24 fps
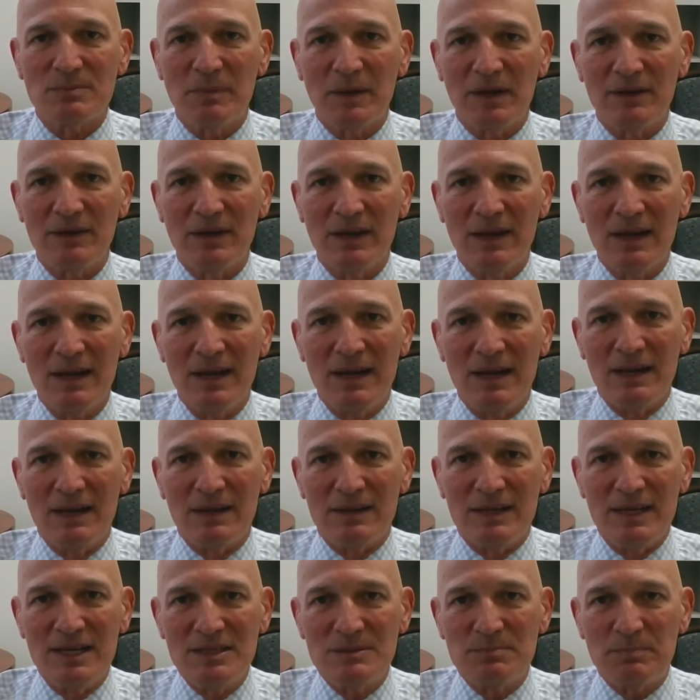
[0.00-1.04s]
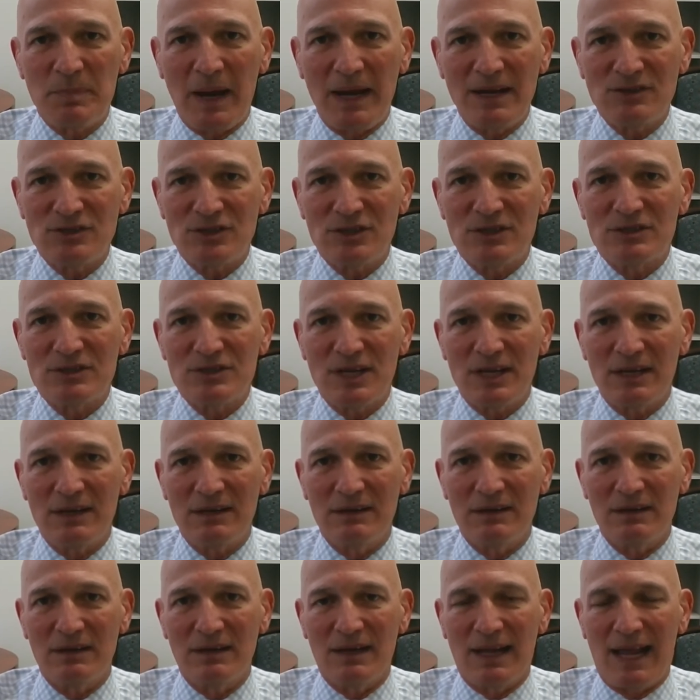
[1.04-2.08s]
But these patients
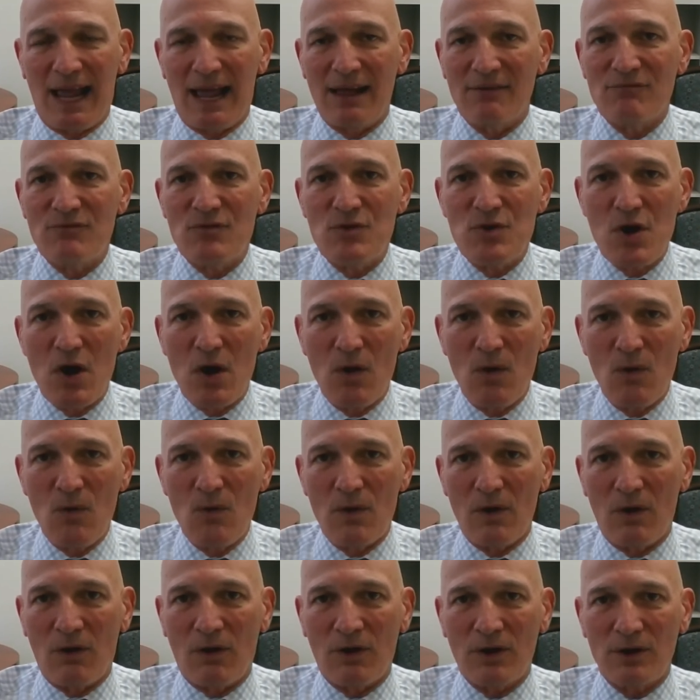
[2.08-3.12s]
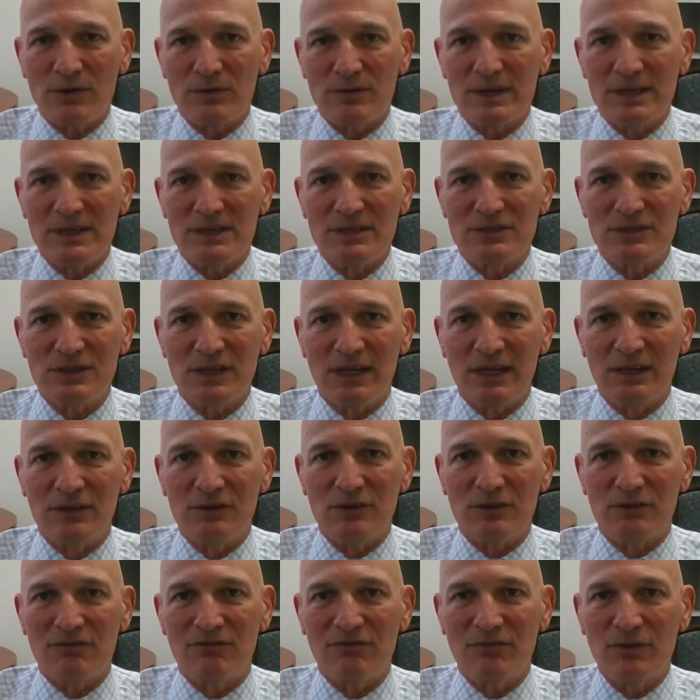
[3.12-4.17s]
have no arteries in
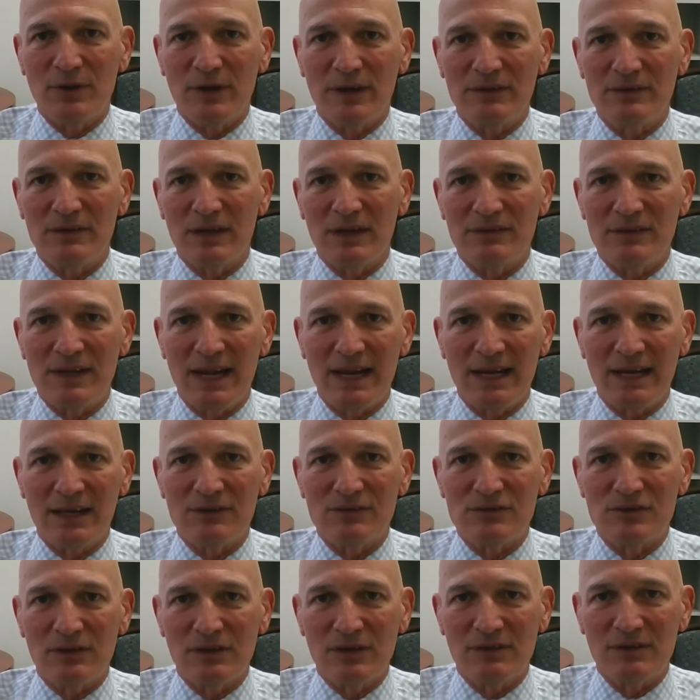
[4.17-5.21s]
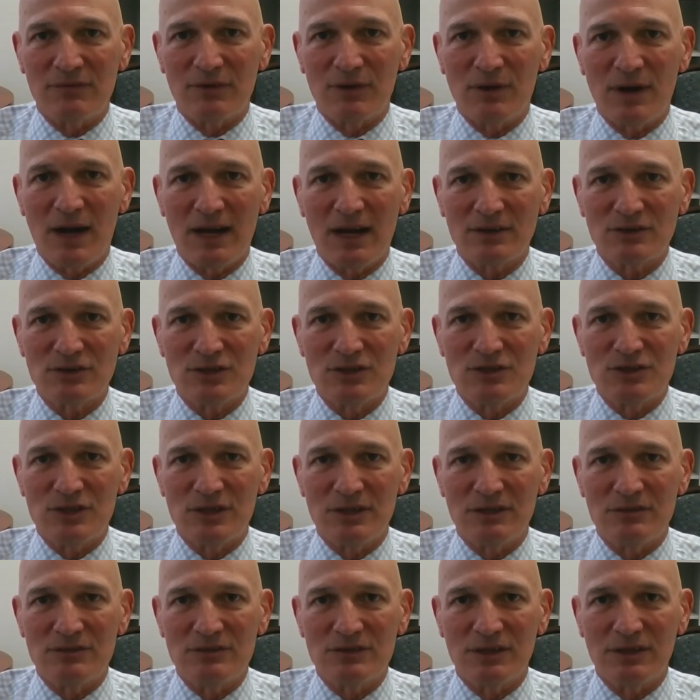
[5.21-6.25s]
their foot that they can deliver
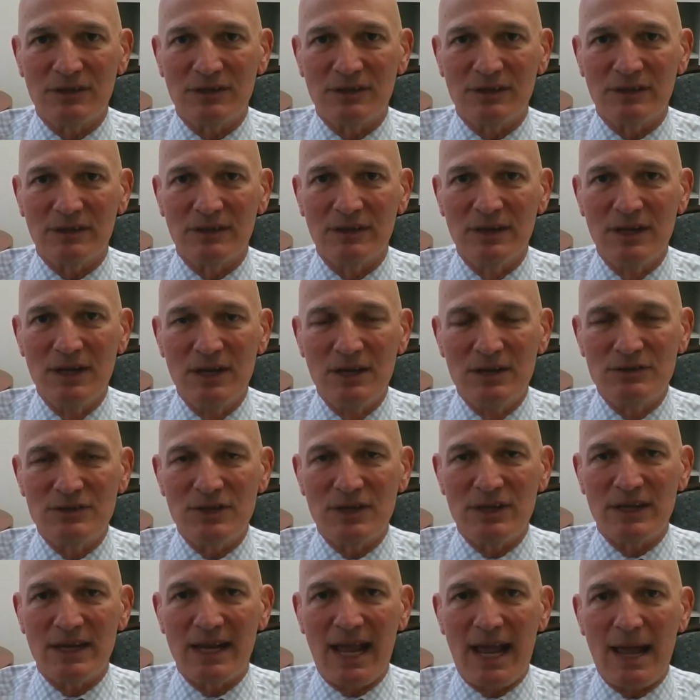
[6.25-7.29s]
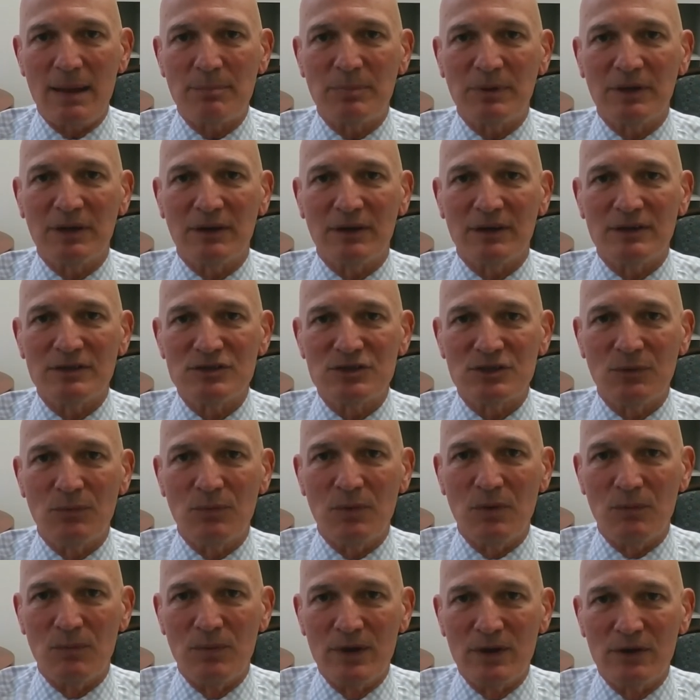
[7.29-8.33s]
oxygen to the capillaries. So
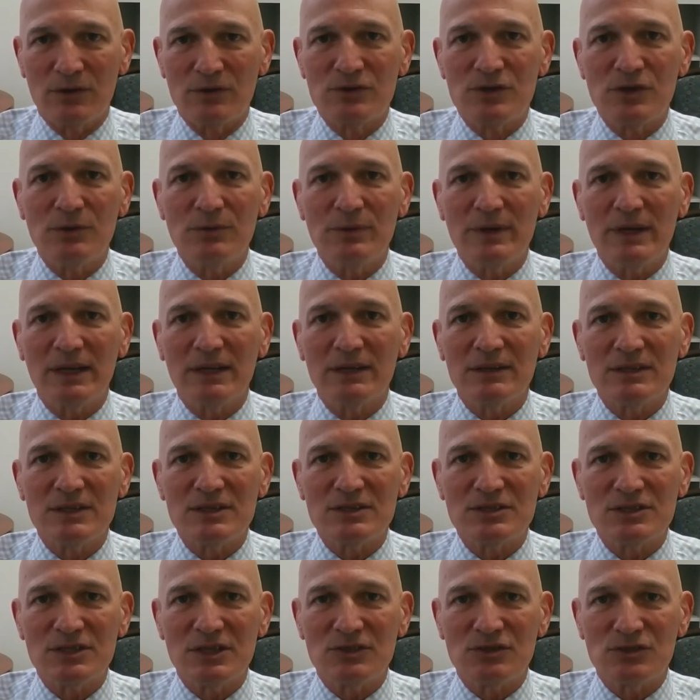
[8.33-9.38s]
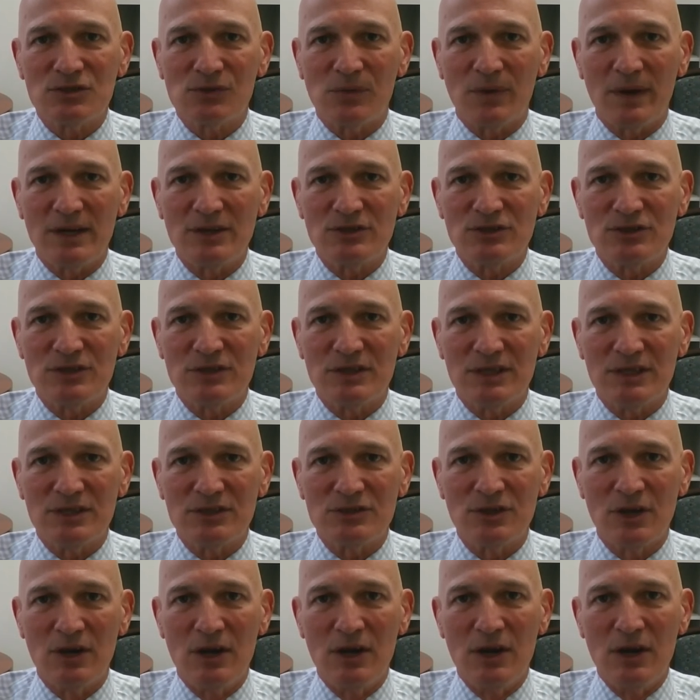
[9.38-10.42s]
what we're doing in this situation
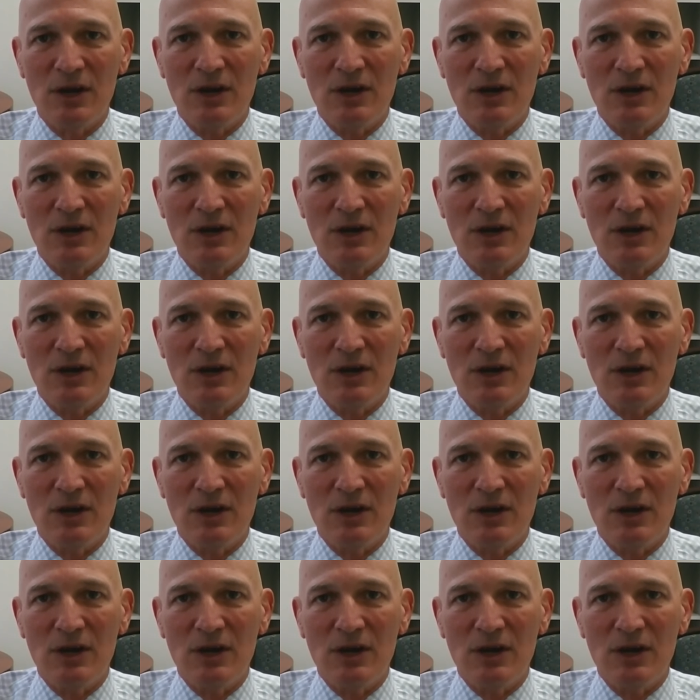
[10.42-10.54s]
is